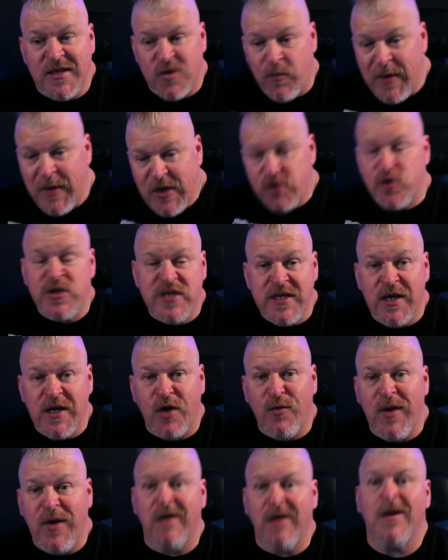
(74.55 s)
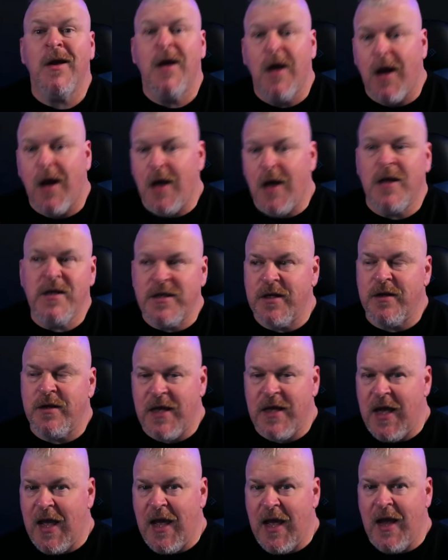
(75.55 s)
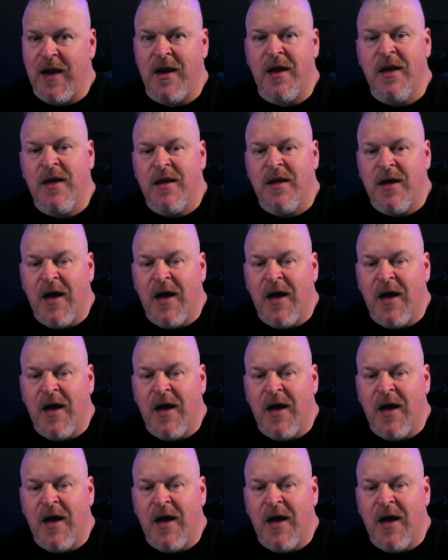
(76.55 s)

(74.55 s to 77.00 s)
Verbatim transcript: So make sure you stick around until the end.